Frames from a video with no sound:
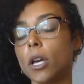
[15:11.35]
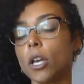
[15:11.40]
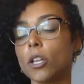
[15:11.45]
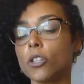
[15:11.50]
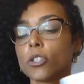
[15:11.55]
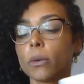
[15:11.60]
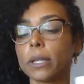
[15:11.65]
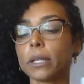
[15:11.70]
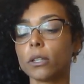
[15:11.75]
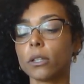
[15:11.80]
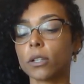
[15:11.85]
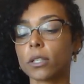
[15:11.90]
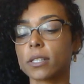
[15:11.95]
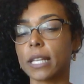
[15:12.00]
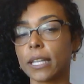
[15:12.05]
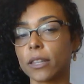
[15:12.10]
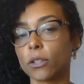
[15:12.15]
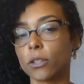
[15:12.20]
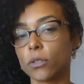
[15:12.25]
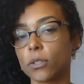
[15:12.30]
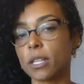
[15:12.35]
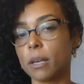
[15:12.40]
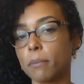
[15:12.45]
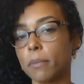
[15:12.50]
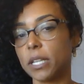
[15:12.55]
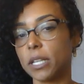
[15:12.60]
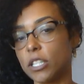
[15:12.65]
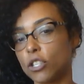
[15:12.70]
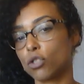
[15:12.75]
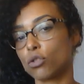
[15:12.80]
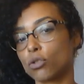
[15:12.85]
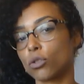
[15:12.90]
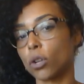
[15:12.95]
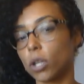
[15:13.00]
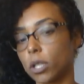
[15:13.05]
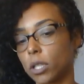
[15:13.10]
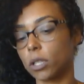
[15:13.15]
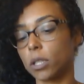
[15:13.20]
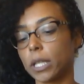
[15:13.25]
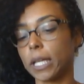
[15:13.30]
So it looks like there's somebody
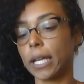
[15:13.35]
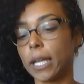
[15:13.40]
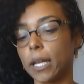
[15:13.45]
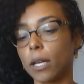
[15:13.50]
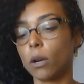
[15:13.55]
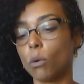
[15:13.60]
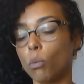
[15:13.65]
struggling